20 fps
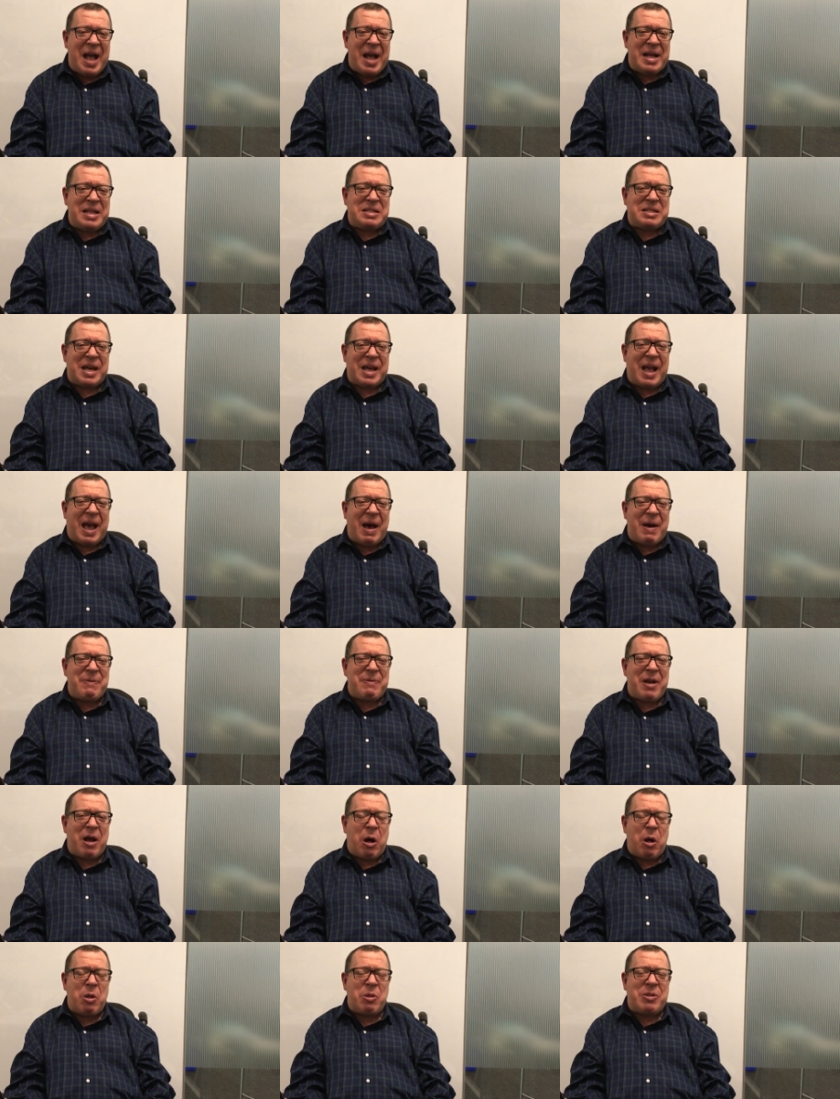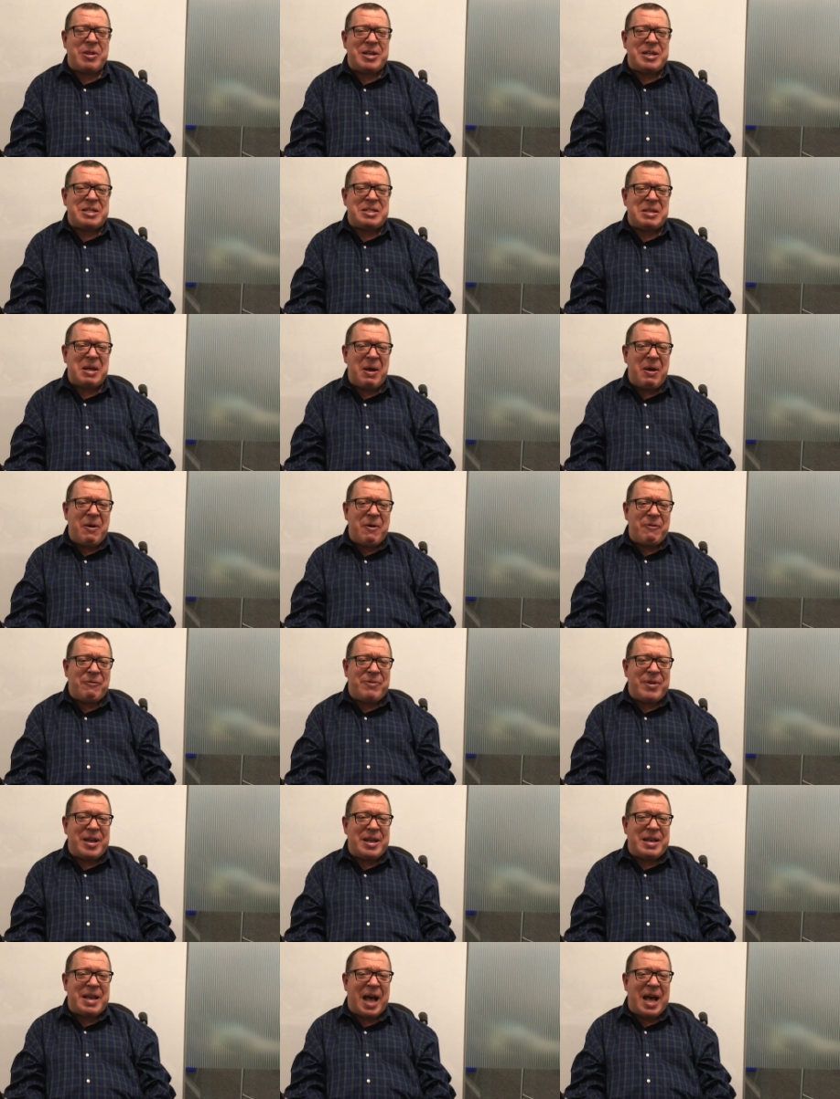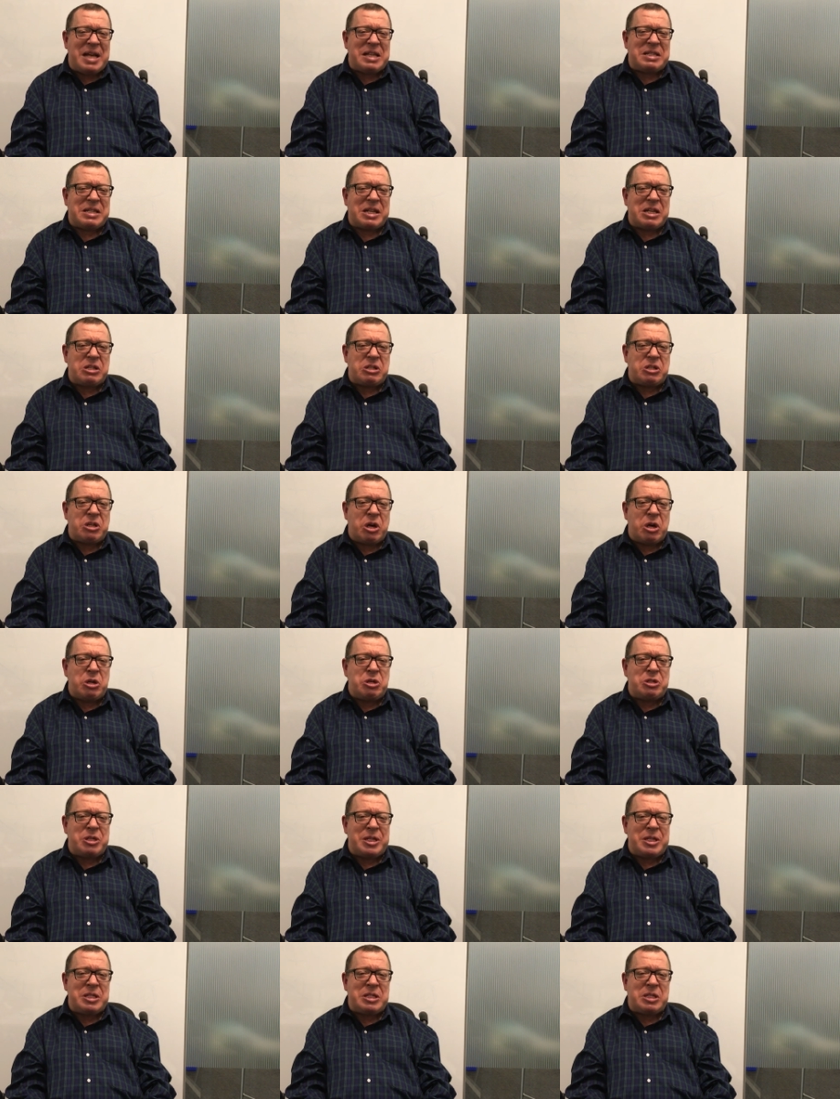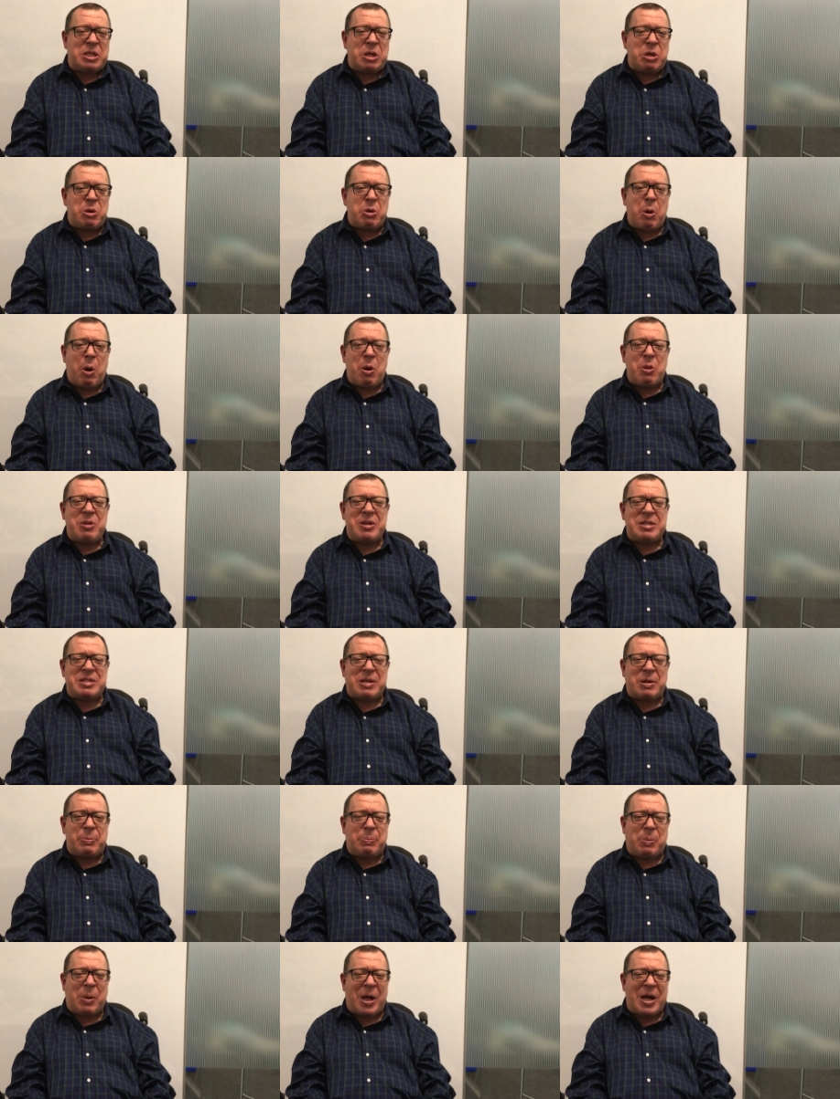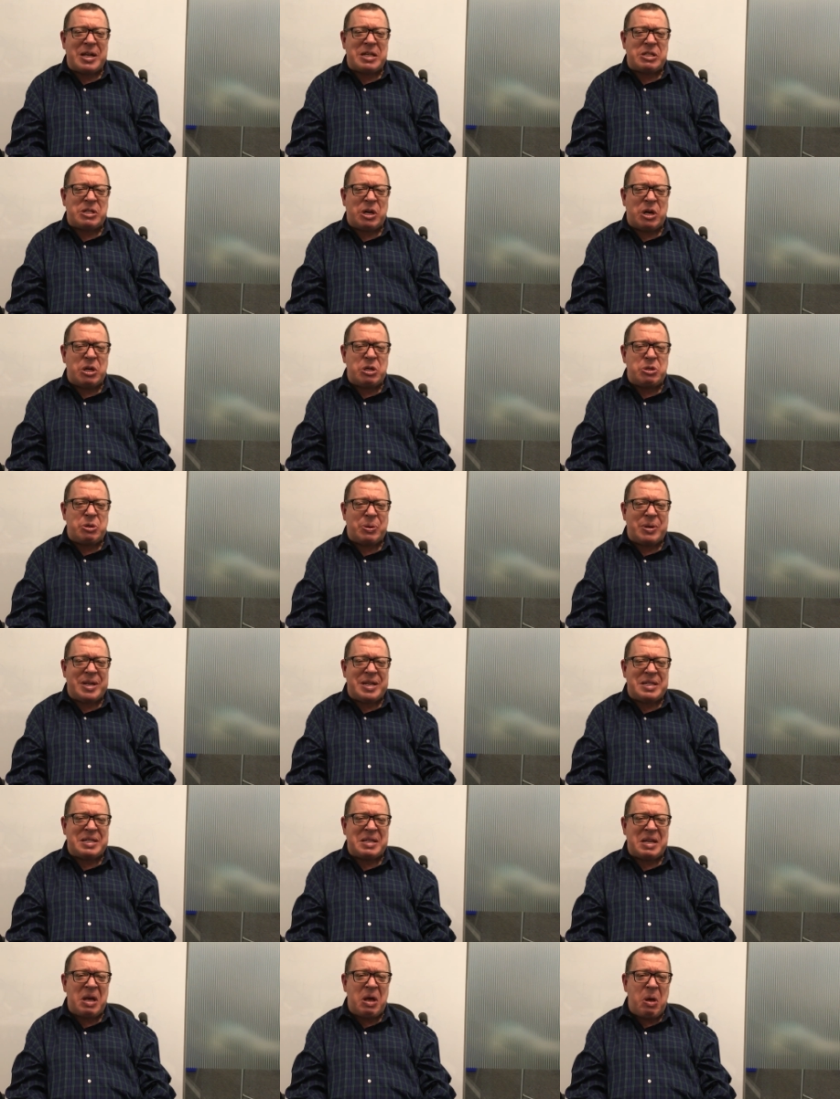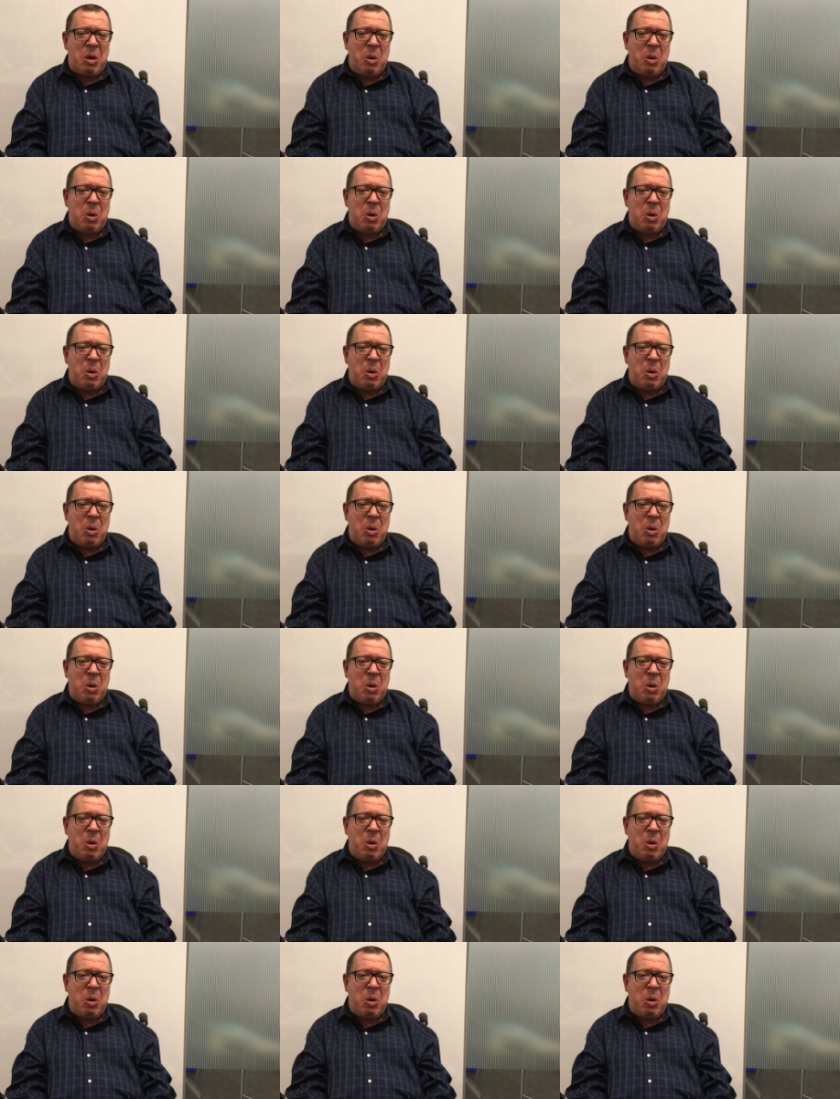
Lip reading: It's like having all these fantastic surgeons to do all these complex surgeries,